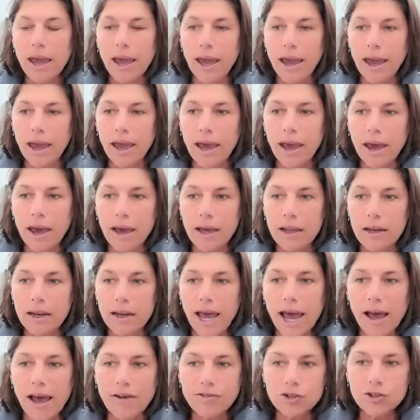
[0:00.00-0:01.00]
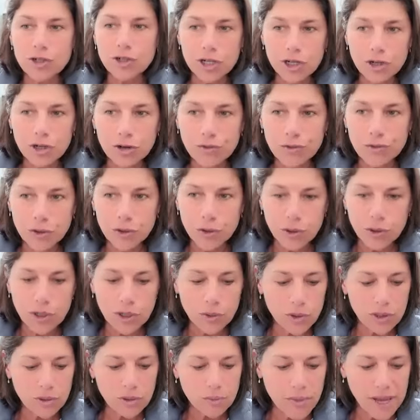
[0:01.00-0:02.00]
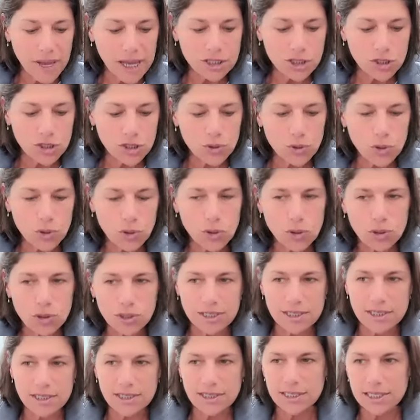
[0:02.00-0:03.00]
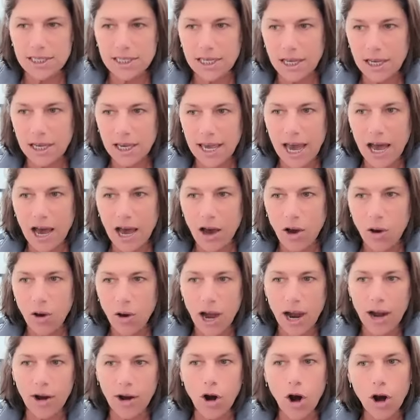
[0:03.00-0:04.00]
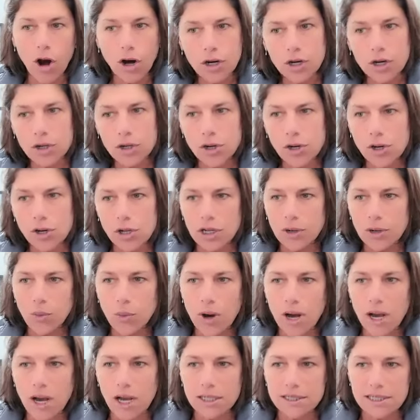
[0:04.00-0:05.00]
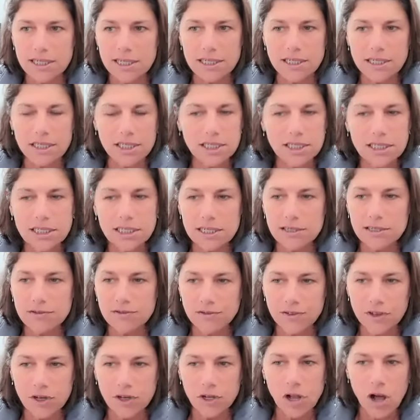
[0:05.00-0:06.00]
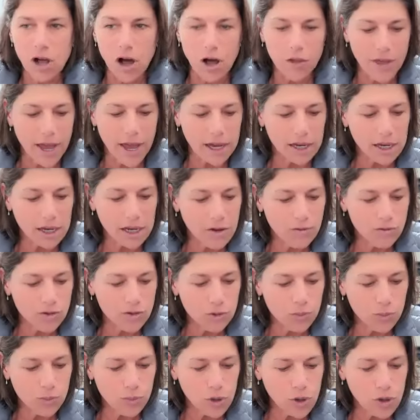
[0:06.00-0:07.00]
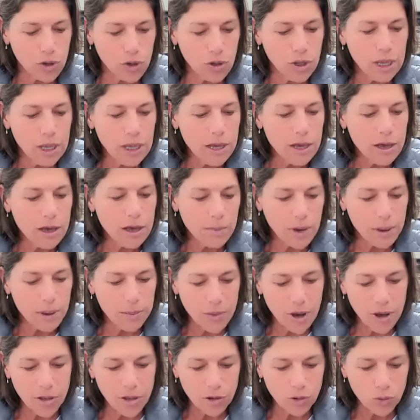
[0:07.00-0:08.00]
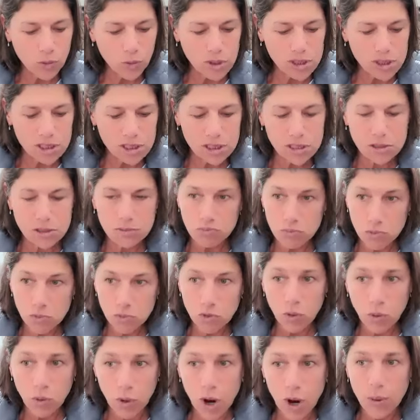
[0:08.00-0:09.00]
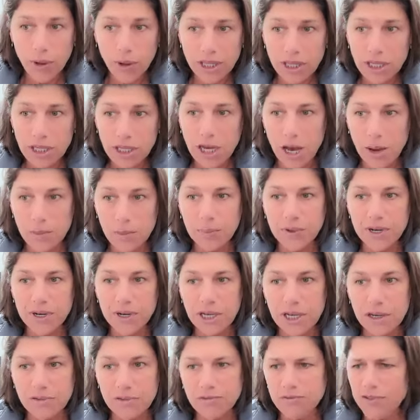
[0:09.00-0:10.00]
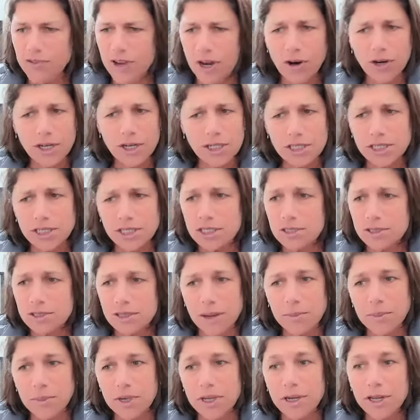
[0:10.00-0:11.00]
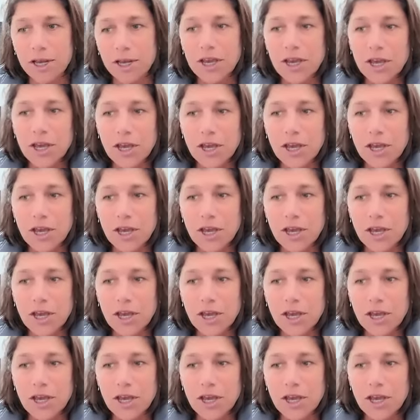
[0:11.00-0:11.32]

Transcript: And after interviewing with med schools and seeing how hierarchical it was, I just didn't feel all that comfortable. My mother was growing the company the